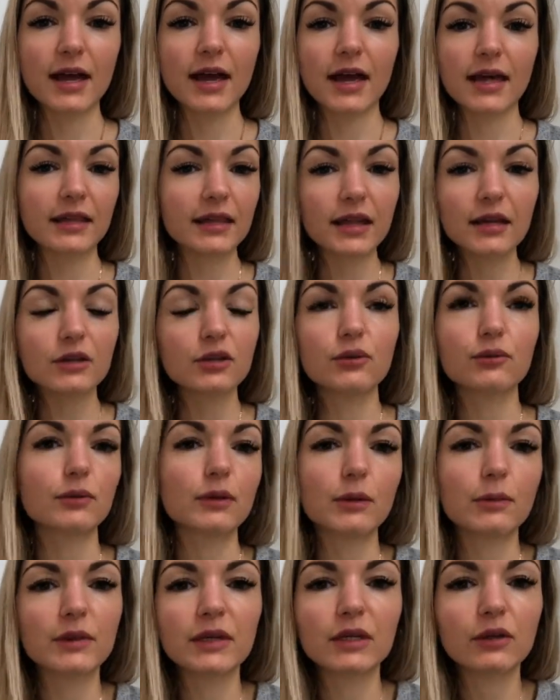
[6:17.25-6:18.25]
And then you
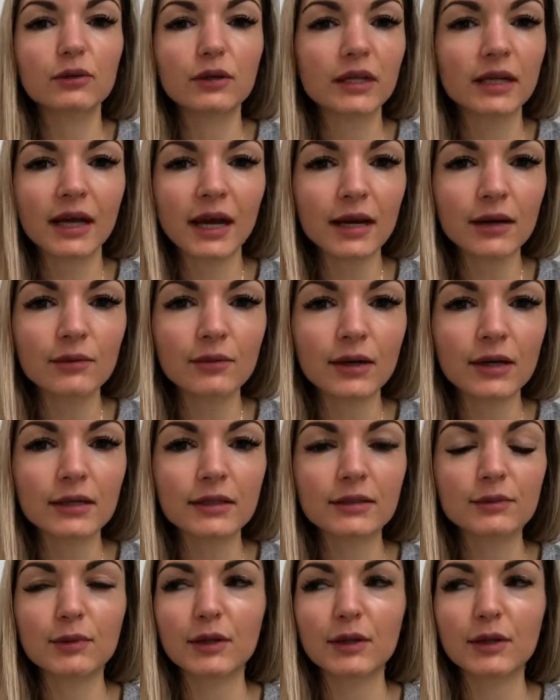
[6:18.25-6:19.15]
will be unique anyways,